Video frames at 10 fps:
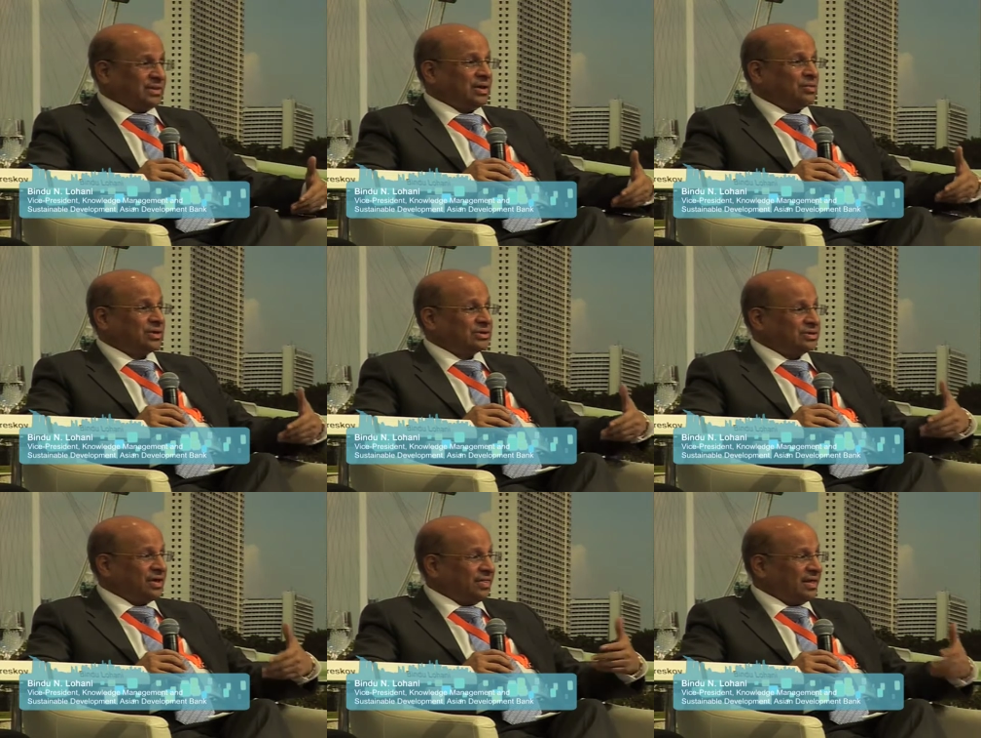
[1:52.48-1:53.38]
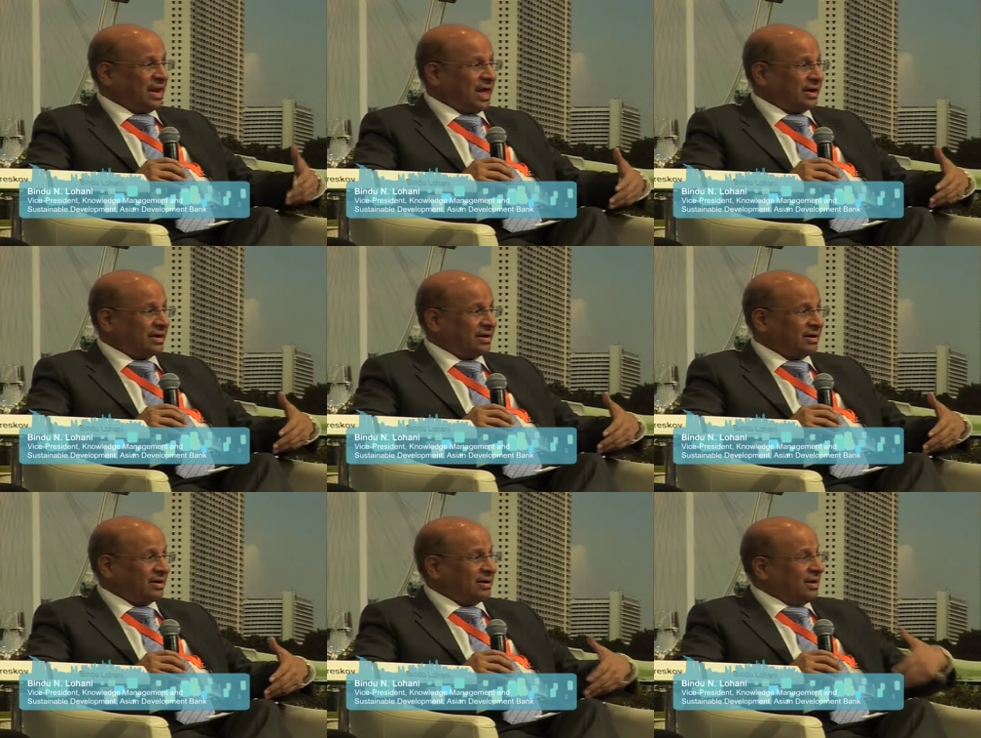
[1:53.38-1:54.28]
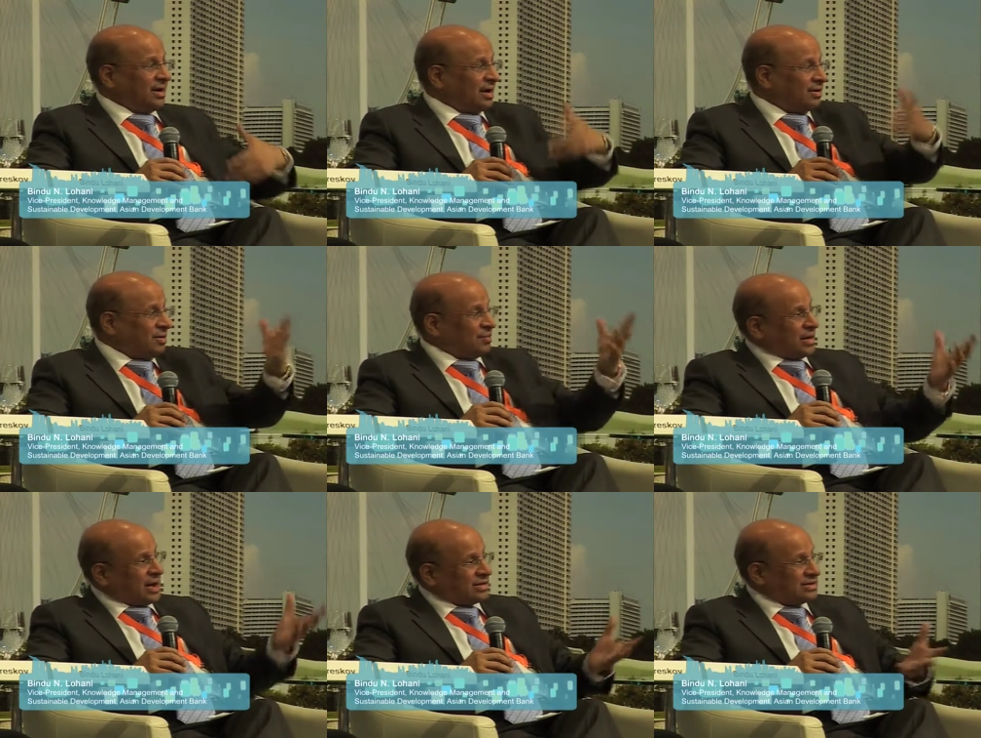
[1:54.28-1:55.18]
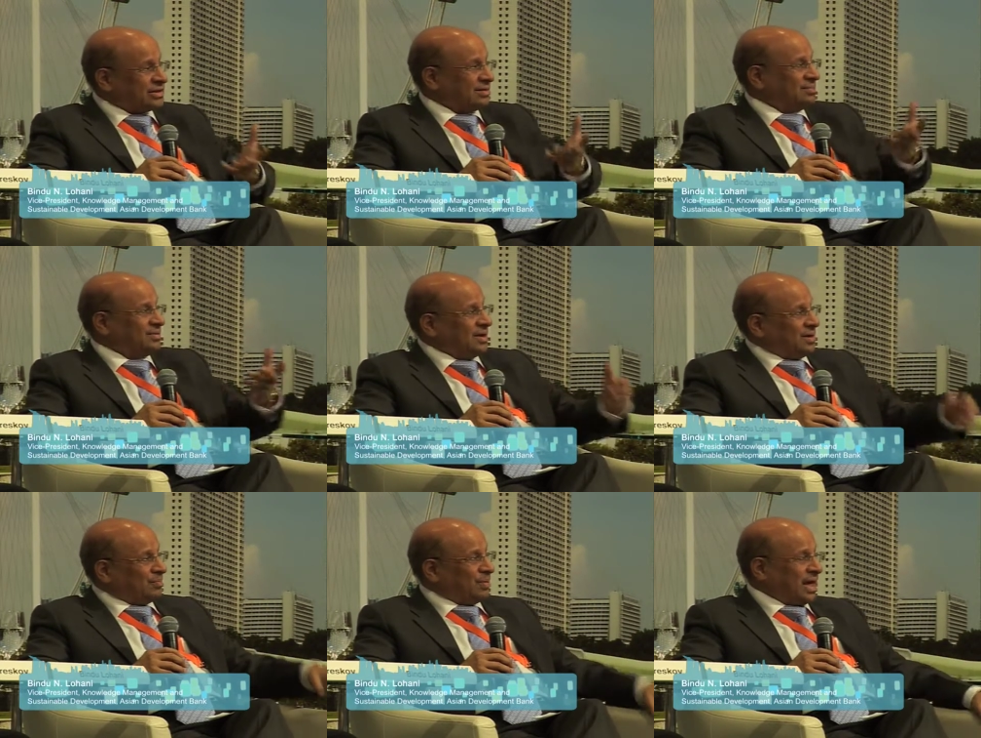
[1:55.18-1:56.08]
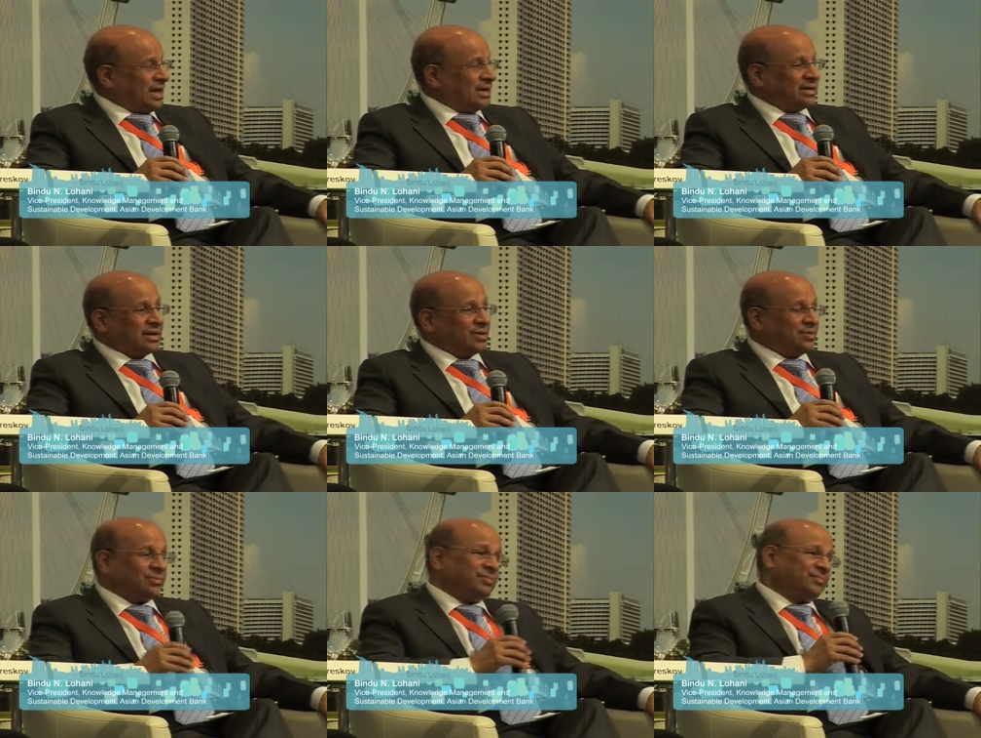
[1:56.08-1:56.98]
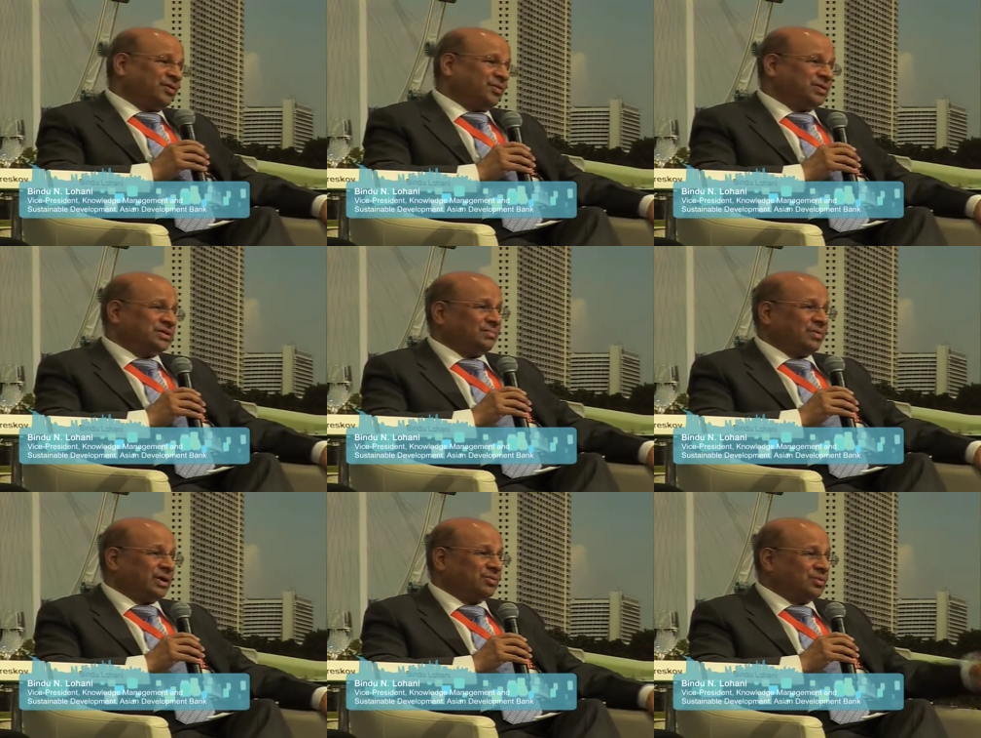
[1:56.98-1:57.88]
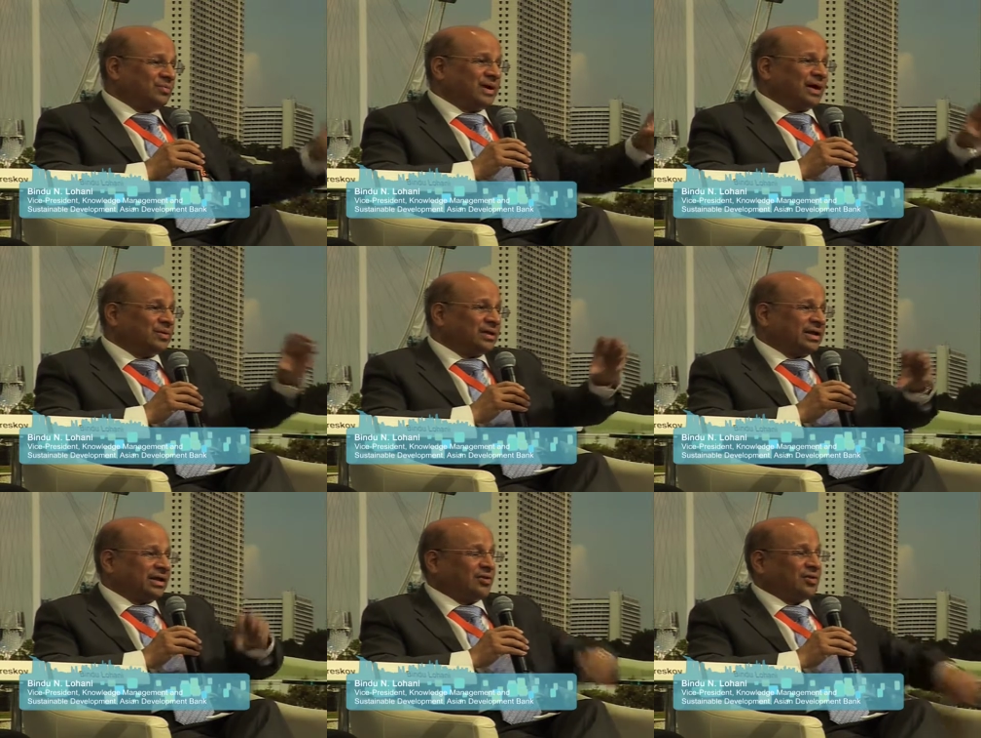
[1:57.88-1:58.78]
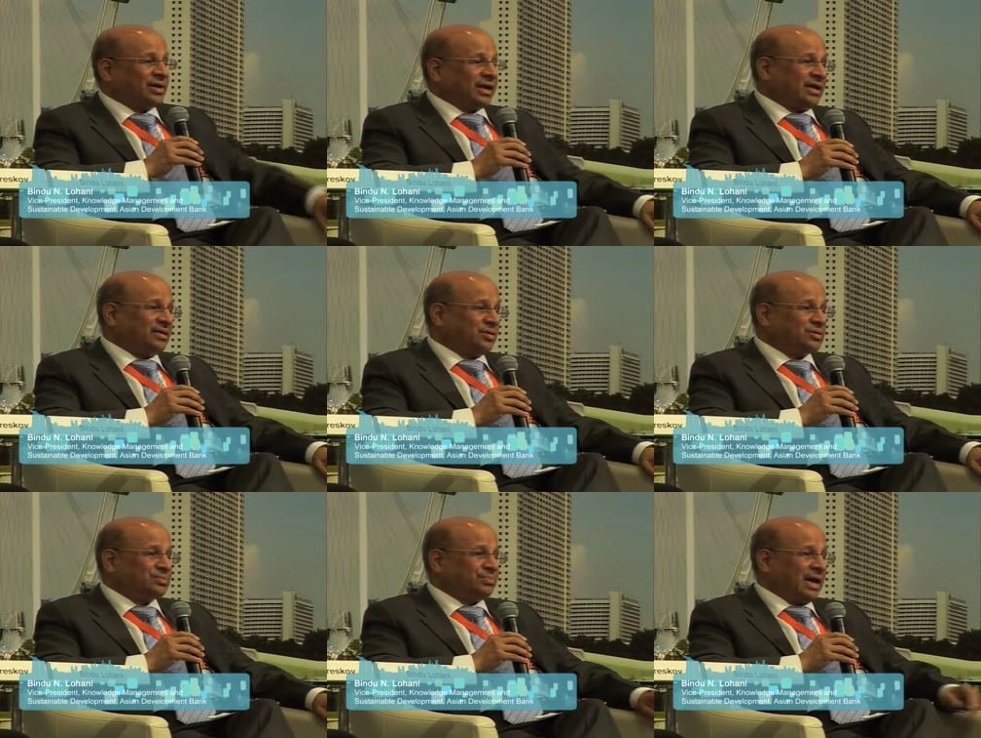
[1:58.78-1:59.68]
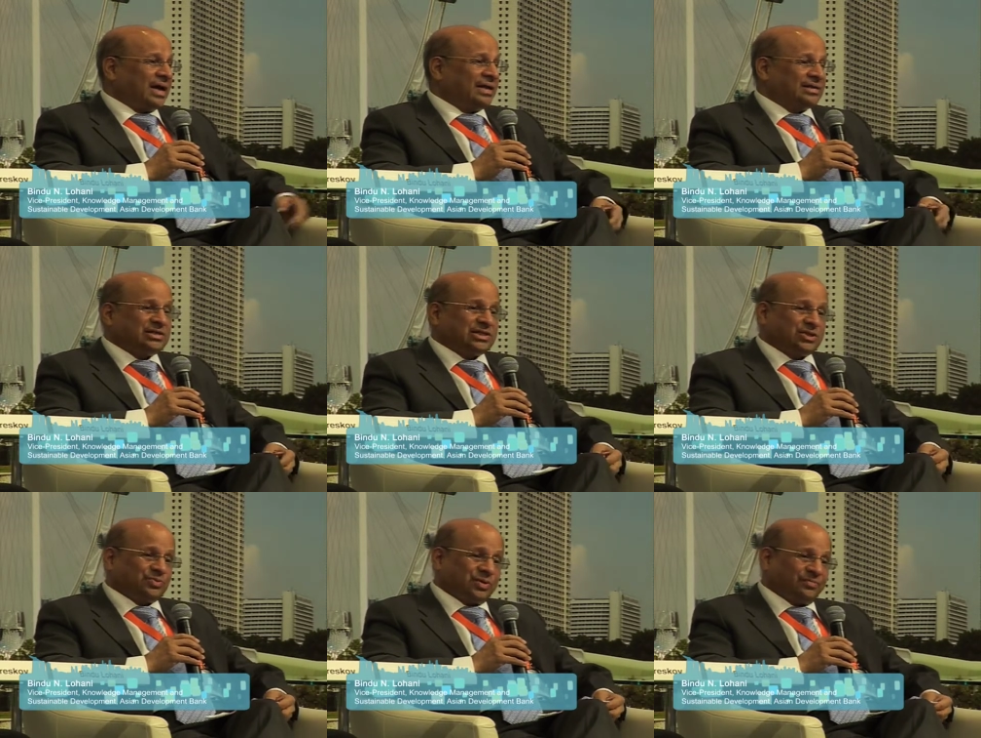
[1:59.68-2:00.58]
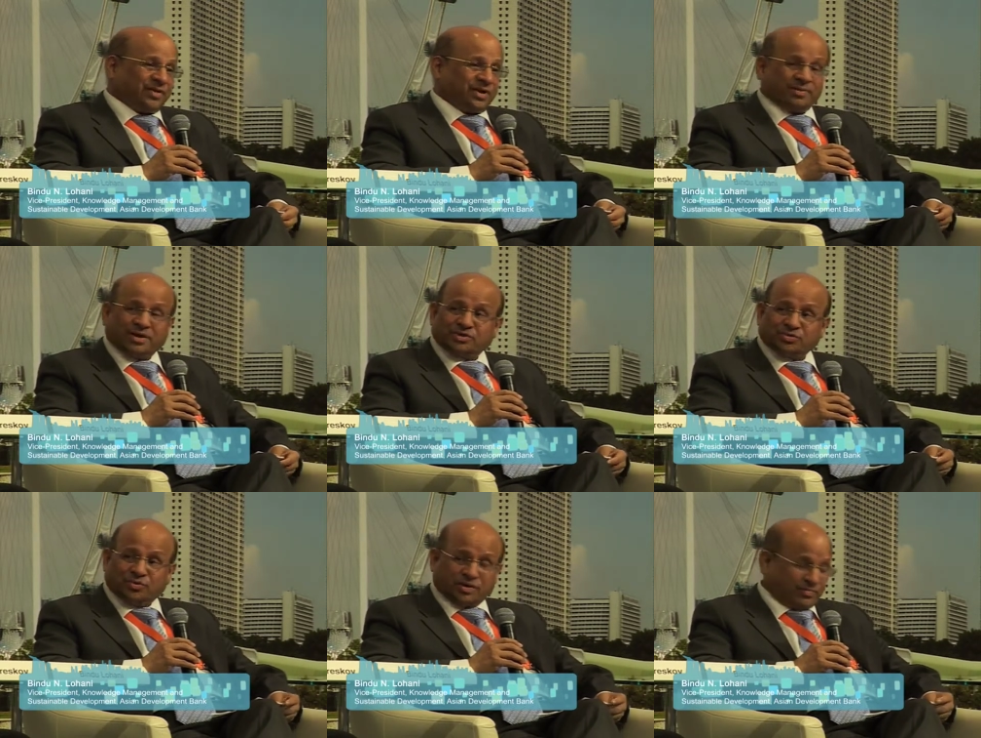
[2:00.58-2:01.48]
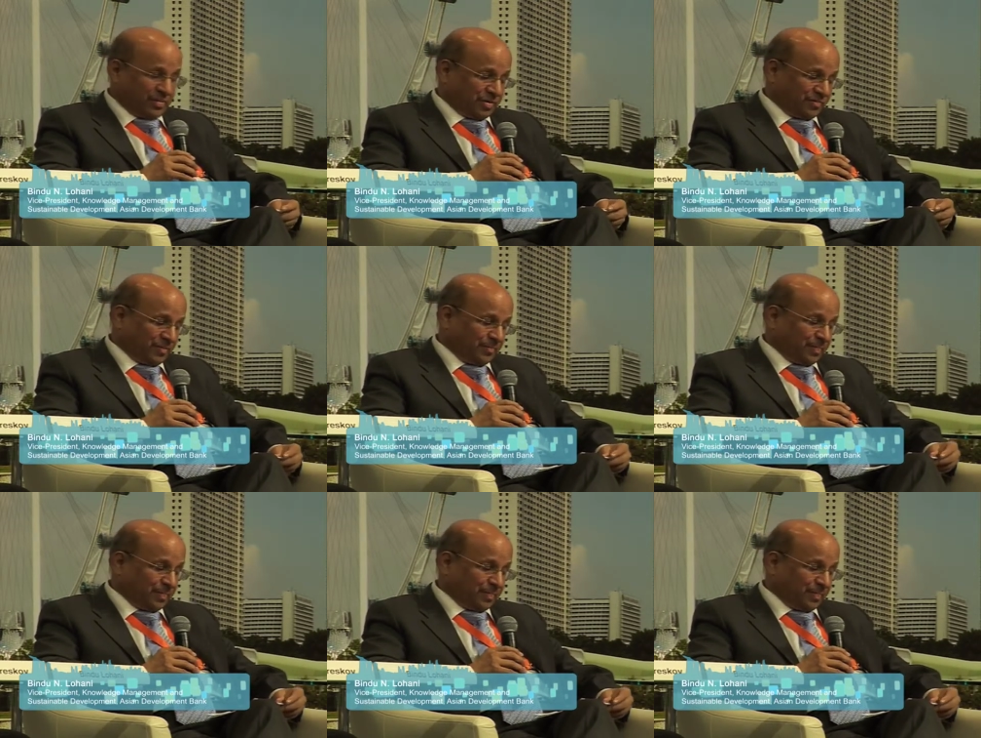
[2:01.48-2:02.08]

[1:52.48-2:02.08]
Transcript: There was nothing like uh, a comprehensive planning that for which the money would be allocated accordingly. Those line agencies were very, very strong and powerful.